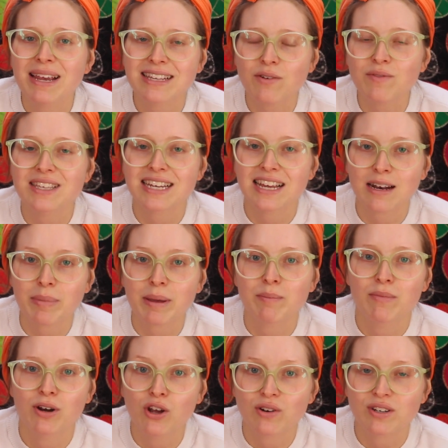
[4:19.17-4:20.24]
He's obviously gonna
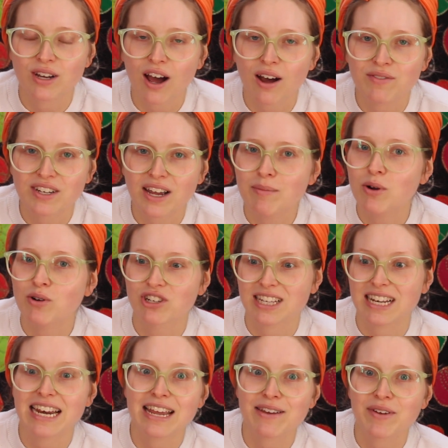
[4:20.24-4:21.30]
be looked after. I'm not
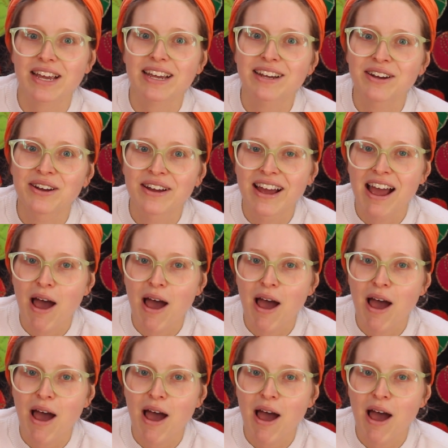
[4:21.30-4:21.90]
just leaving